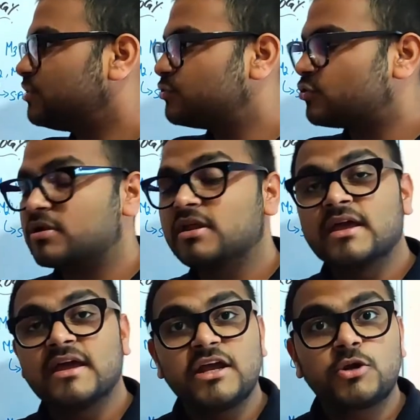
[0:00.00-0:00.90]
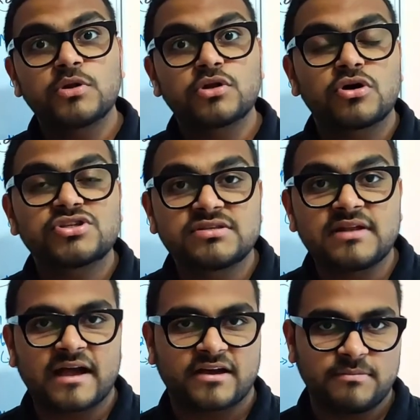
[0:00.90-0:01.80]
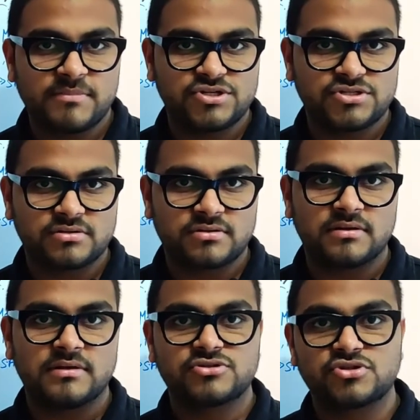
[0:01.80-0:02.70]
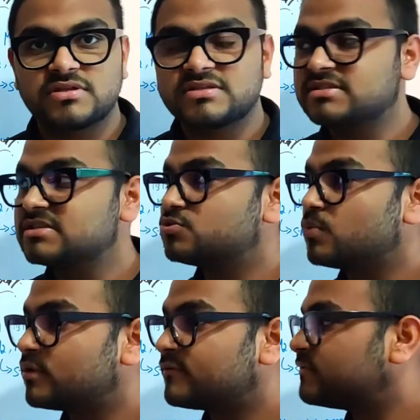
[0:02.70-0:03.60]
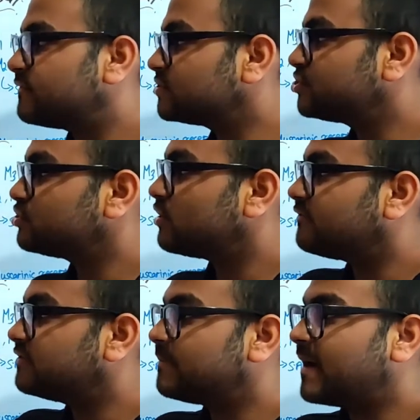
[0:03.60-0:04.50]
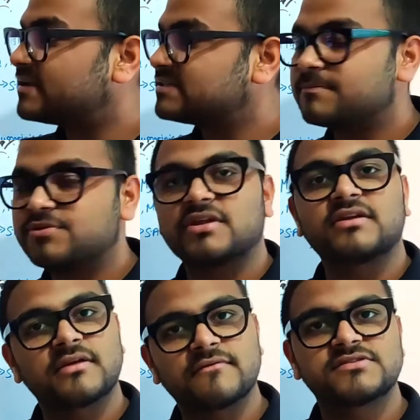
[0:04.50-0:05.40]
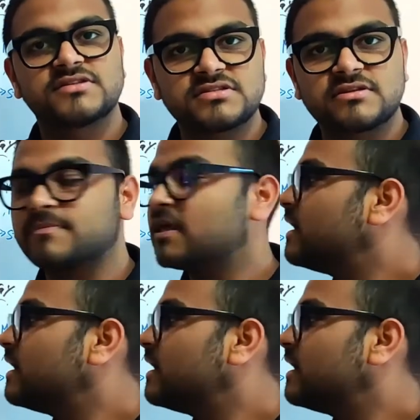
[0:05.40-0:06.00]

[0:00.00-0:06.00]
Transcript: neuron, it will cause lacrimation. So this is one of the function of the parasympathetic nervous system,